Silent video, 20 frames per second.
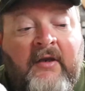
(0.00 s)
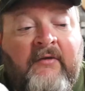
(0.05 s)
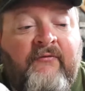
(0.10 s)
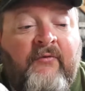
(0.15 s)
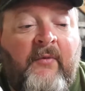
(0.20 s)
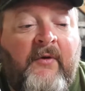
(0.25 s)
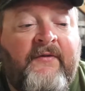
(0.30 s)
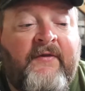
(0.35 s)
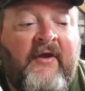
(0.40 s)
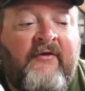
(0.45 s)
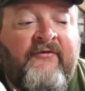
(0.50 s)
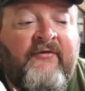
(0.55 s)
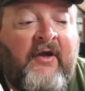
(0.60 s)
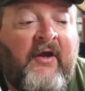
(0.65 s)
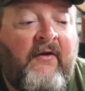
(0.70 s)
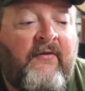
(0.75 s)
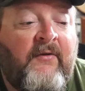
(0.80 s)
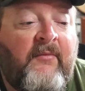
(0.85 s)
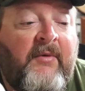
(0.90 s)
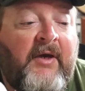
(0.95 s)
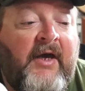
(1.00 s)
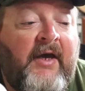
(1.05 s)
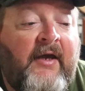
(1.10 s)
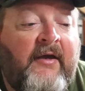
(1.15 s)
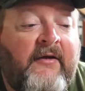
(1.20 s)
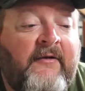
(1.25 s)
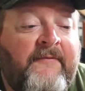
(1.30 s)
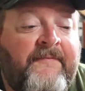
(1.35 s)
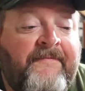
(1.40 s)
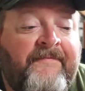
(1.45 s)
even what they say on the
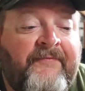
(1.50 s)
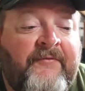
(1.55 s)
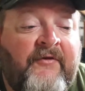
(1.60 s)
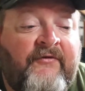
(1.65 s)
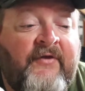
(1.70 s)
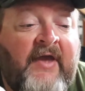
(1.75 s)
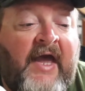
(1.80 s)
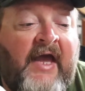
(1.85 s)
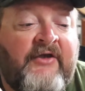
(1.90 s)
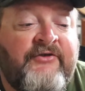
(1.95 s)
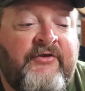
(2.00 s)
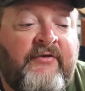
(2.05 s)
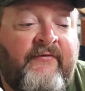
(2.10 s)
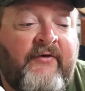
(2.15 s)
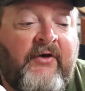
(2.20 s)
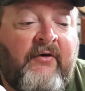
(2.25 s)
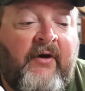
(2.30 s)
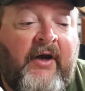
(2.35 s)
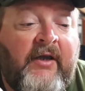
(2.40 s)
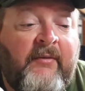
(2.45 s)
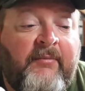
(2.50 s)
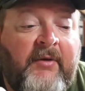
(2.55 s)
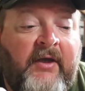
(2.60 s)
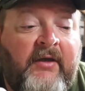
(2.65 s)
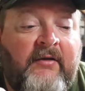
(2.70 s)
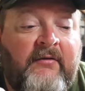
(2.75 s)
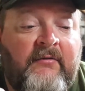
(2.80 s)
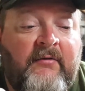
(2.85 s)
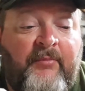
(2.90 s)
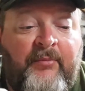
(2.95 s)
back. It's the action of a
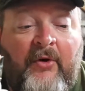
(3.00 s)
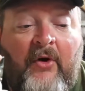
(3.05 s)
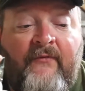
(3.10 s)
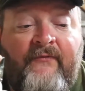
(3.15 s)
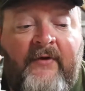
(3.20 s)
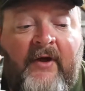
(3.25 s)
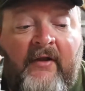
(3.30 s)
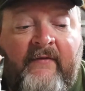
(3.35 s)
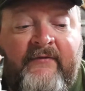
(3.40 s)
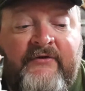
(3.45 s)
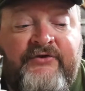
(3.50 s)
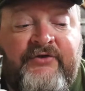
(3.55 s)
crankbait, the profile of a